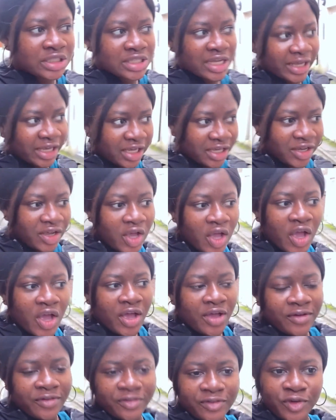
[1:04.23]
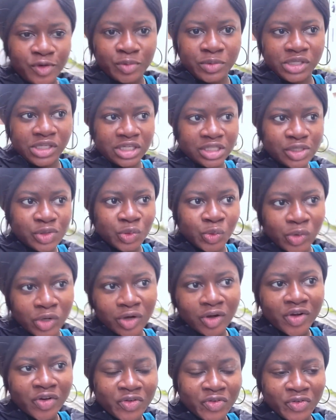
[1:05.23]
like few minutes
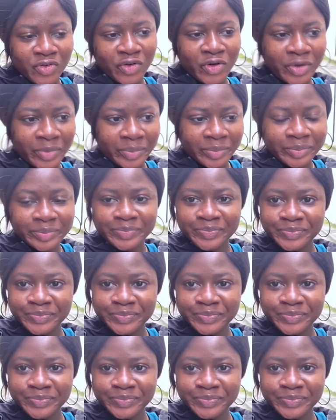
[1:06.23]
walk from